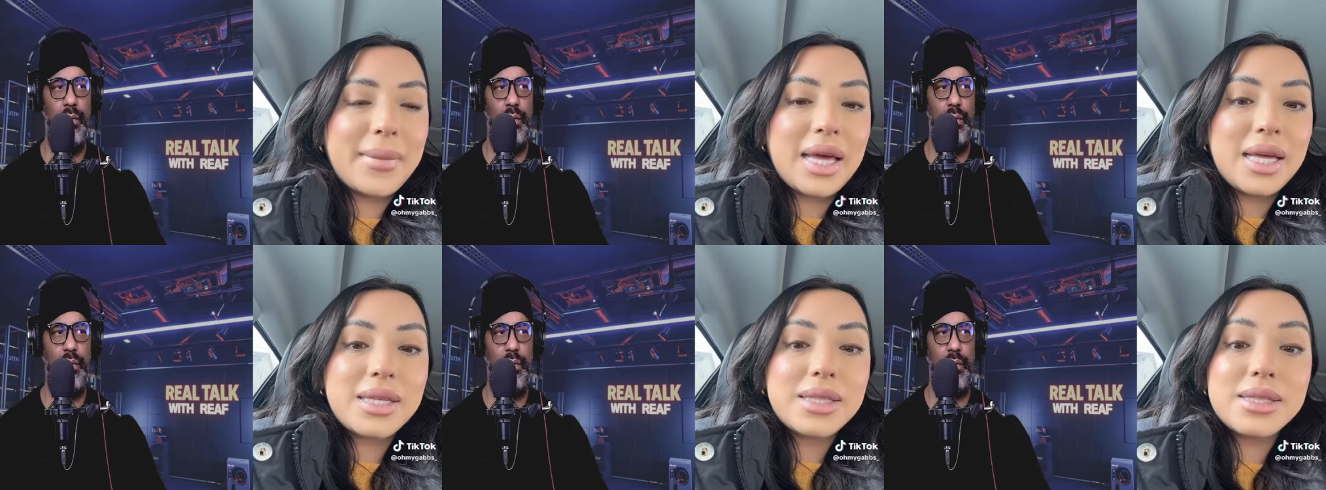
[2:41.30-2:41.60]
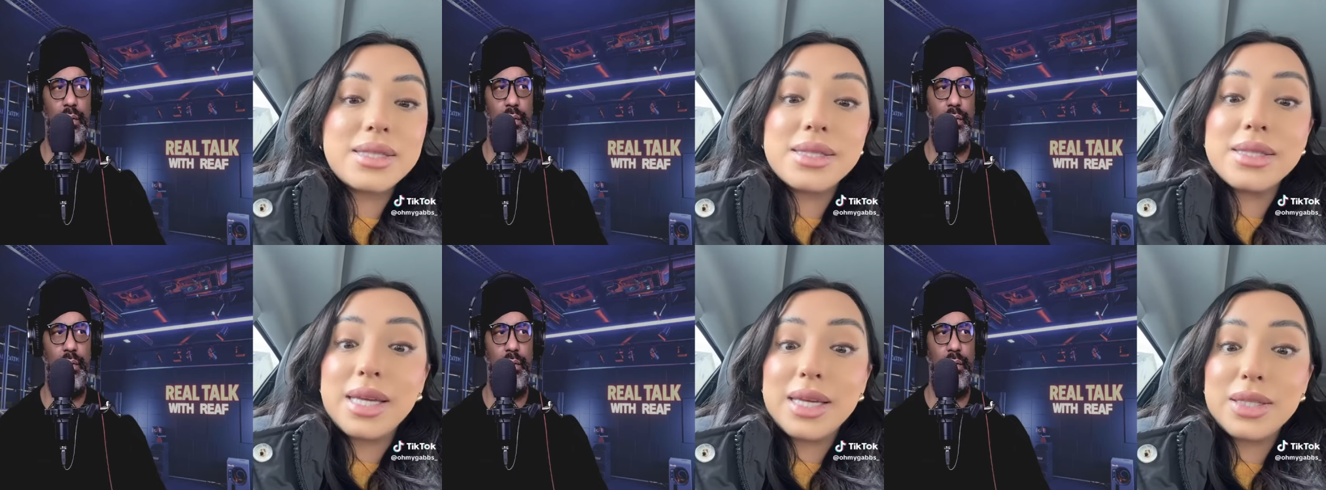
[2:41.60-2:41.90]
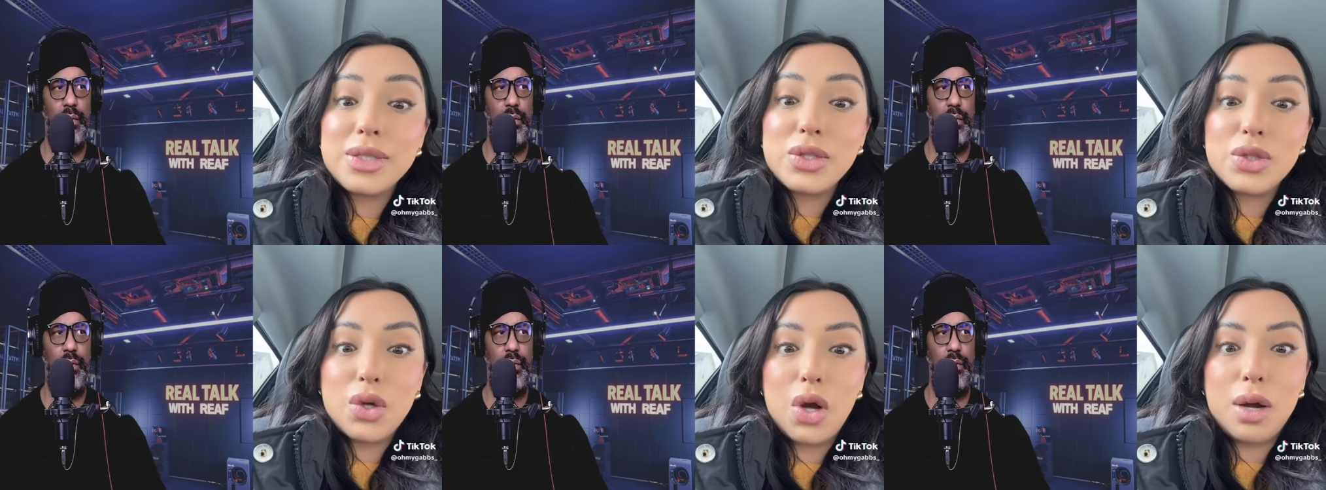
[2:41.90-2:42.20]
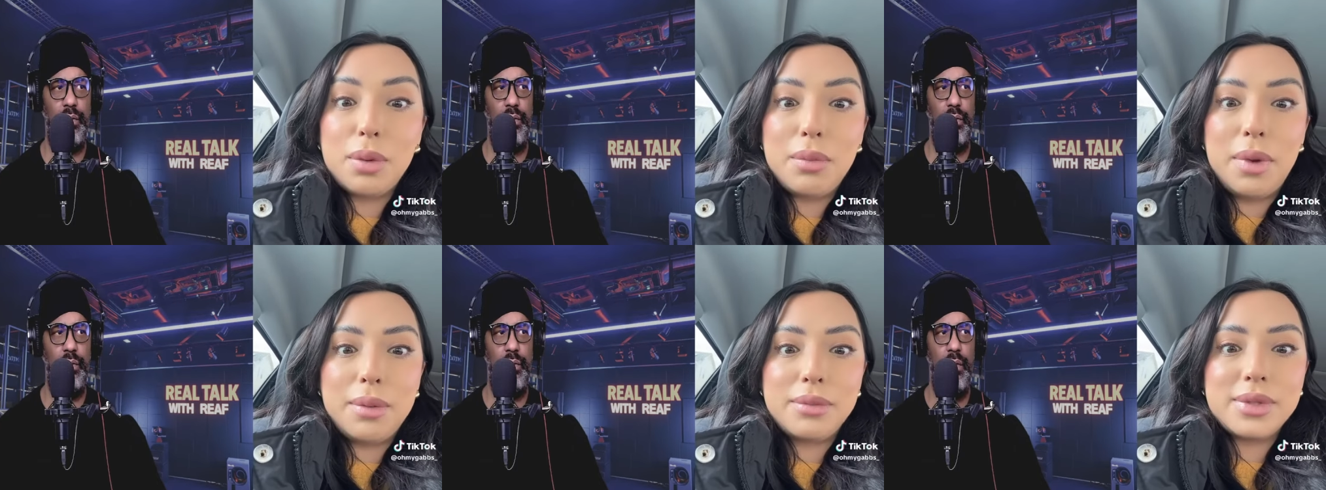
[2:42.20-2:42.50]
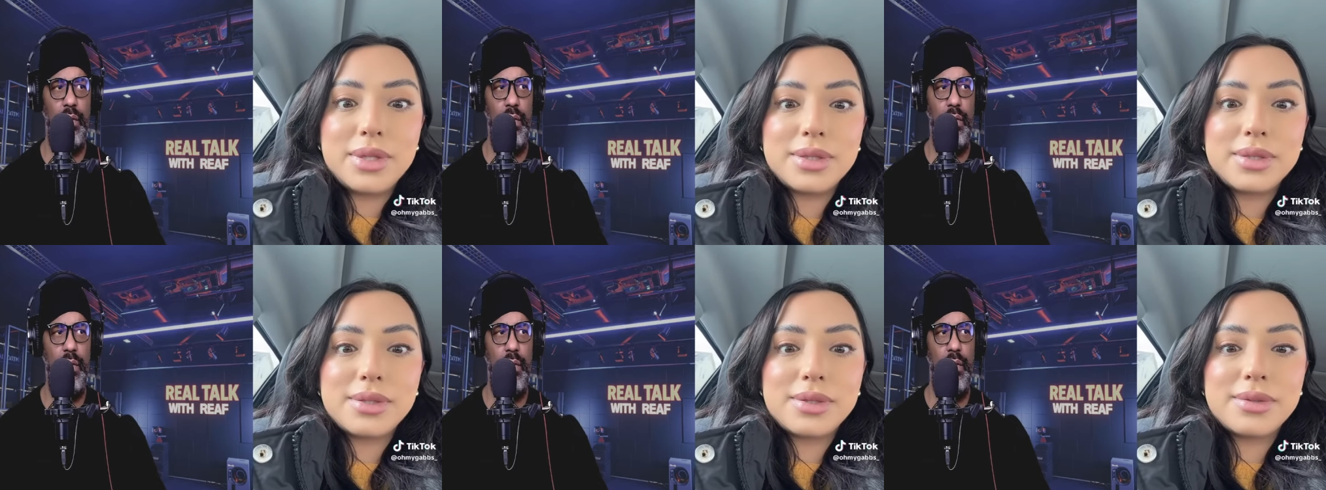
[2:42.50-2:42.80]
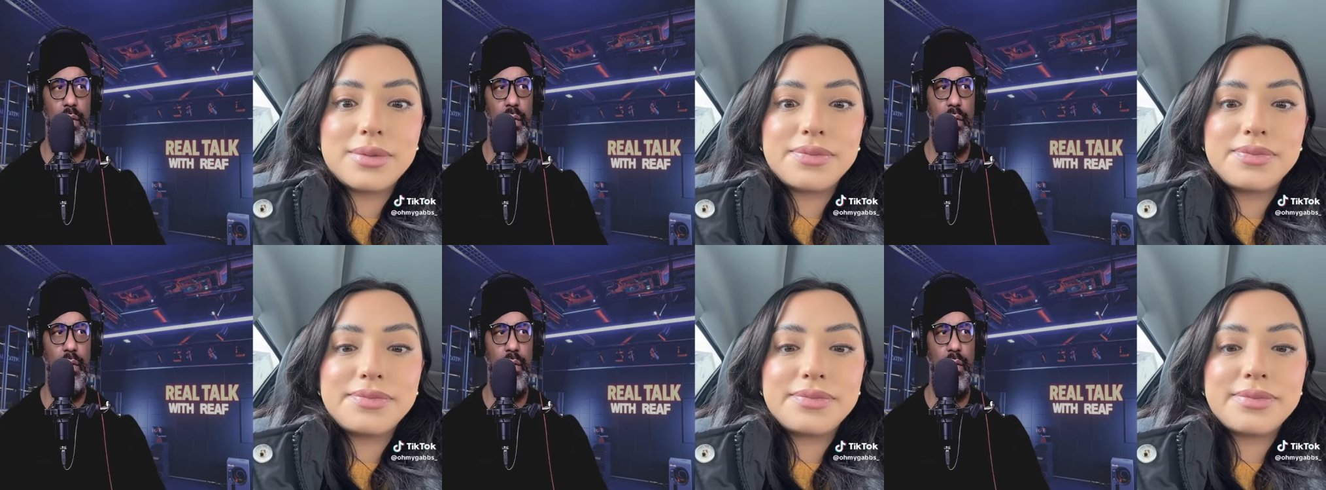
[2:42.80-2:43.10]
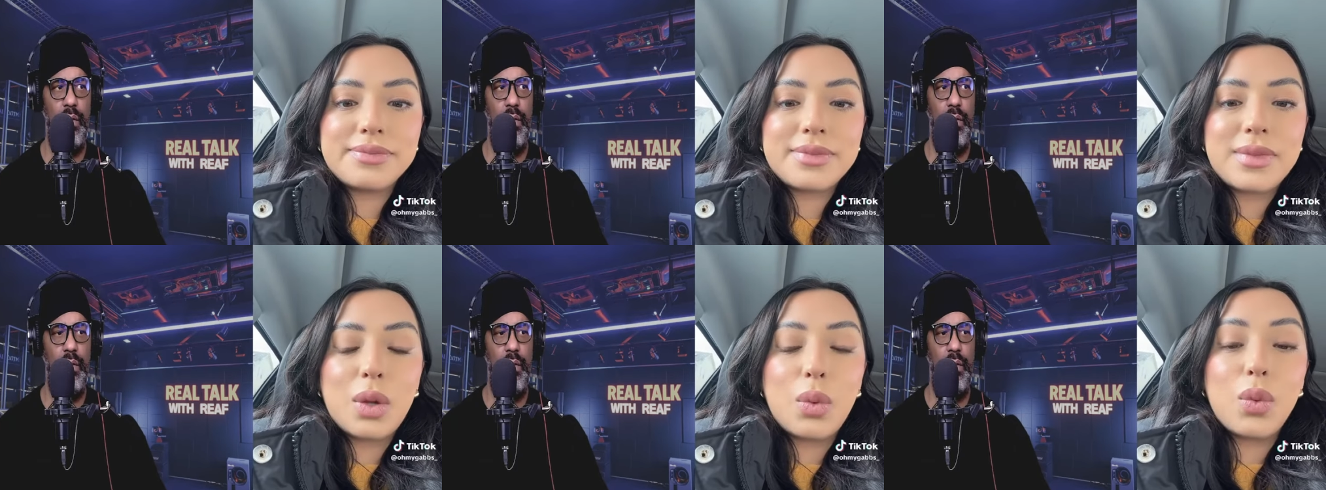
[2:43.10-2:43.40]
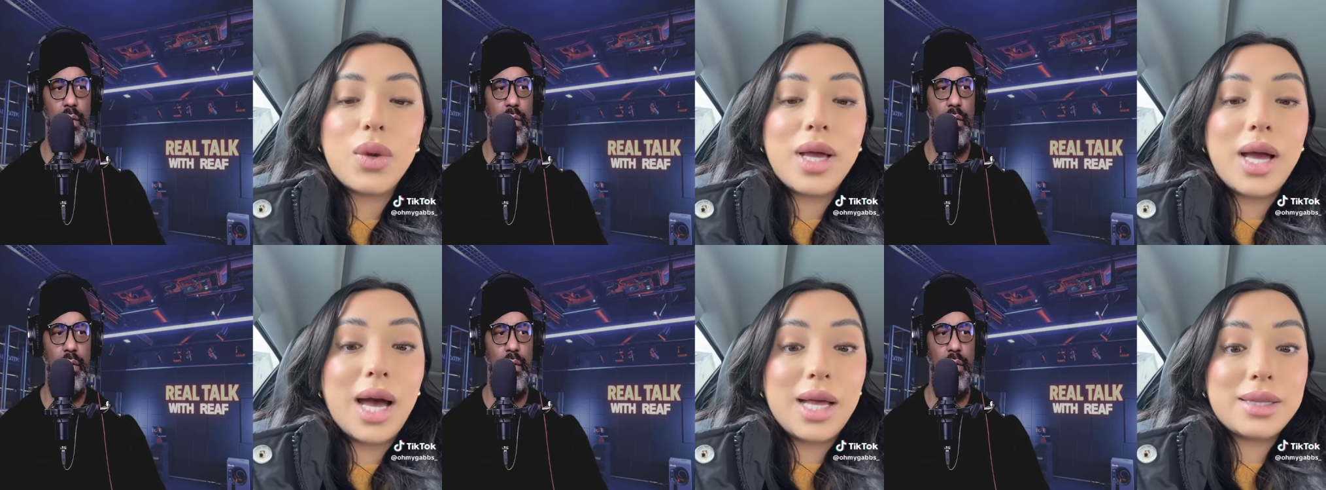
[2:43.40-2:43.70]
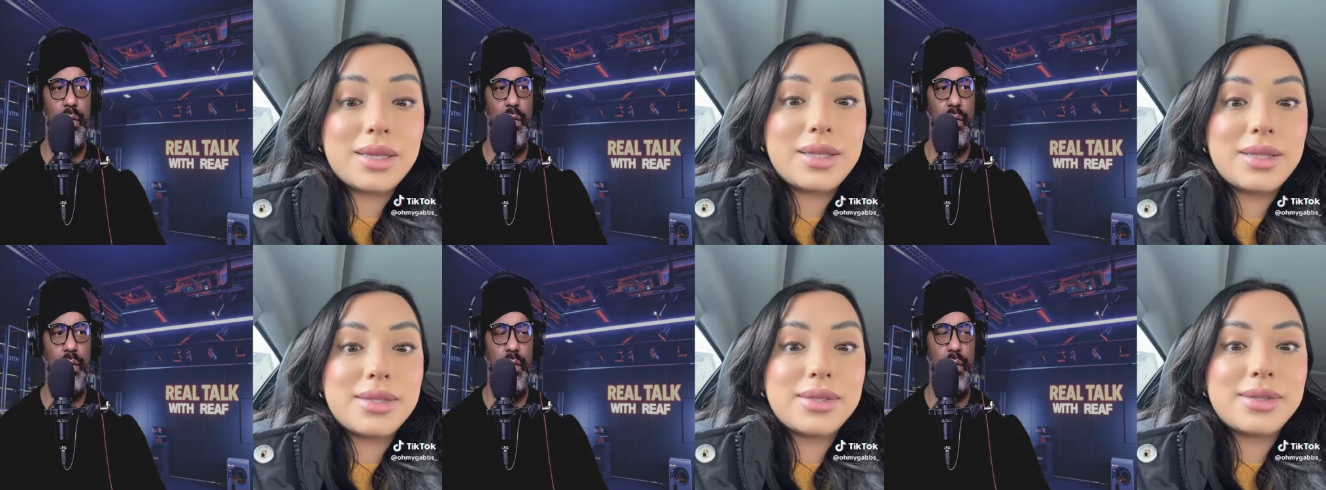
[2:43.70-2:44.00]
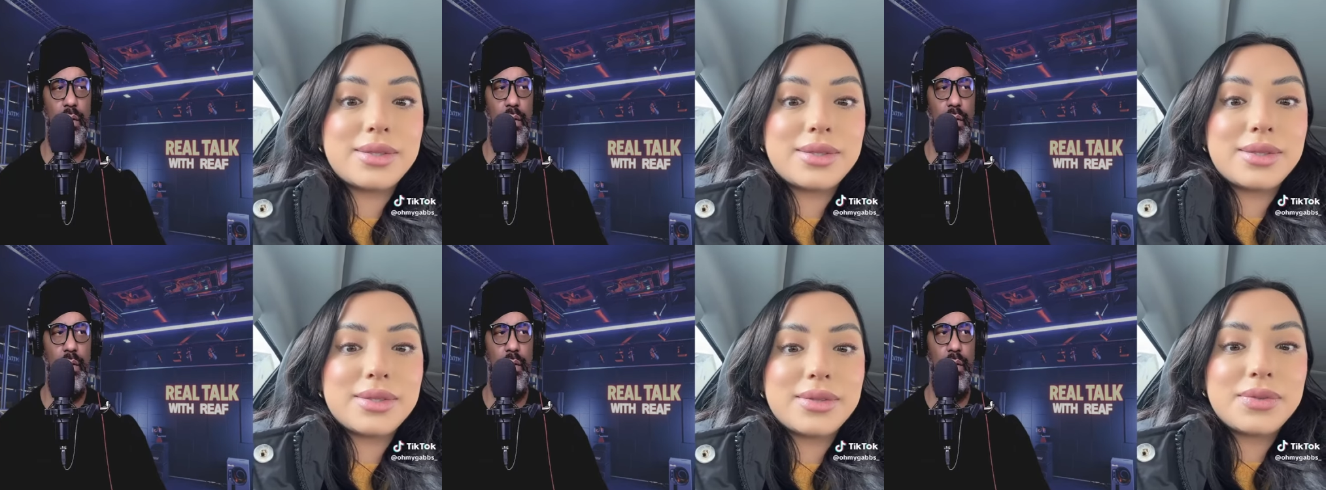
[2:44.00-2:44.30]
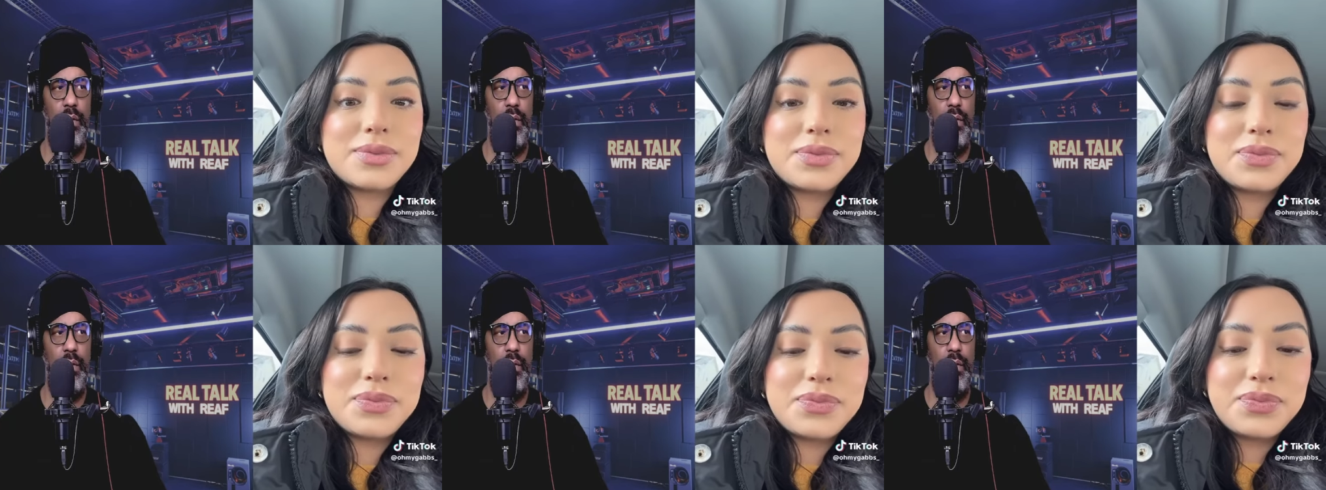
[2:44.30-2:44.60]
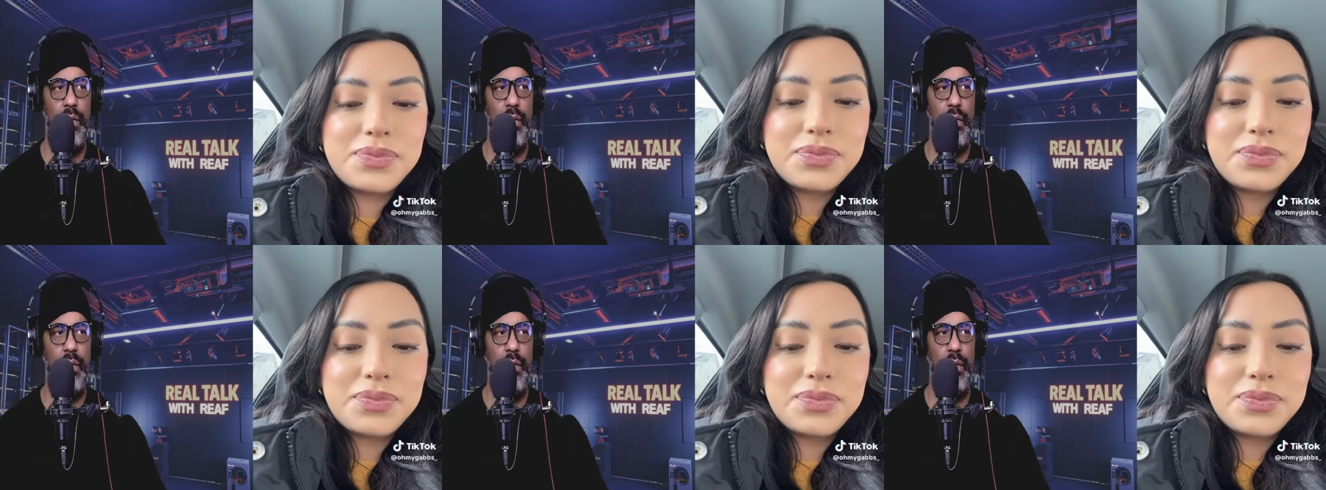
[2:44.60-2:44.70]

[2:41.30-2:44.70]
Speaker 1: stay strong, mamas. We got this.